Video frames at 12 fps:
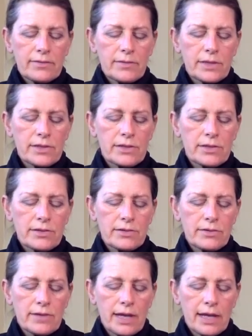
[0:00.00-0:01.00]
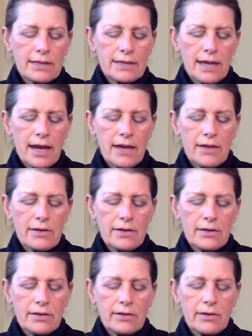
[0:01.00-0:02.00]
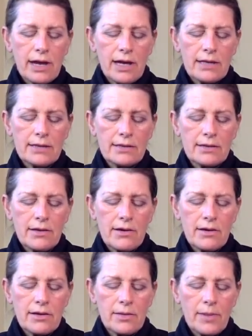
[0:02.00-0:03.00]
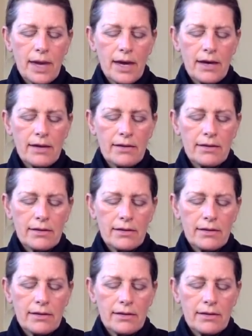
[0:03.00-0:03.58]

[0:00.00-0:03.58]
from the dew that has gathered on the grass along the path.